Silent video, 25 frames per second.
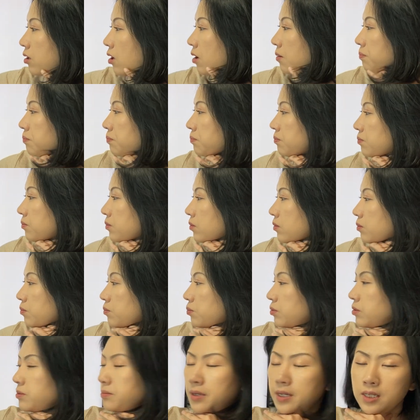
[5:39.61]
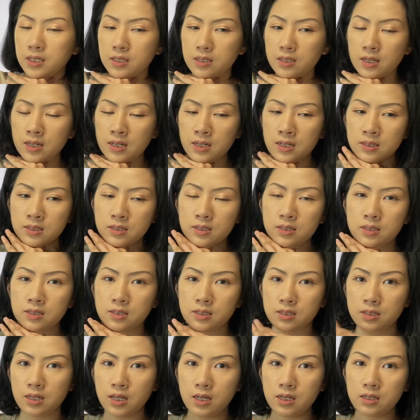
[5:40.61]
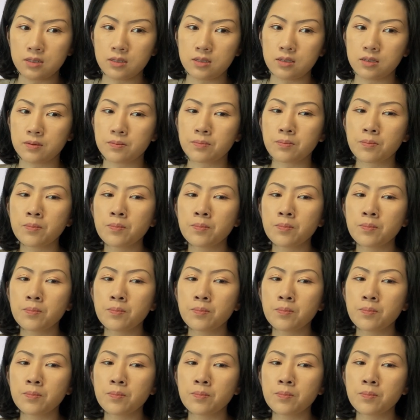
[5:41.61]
complement is this.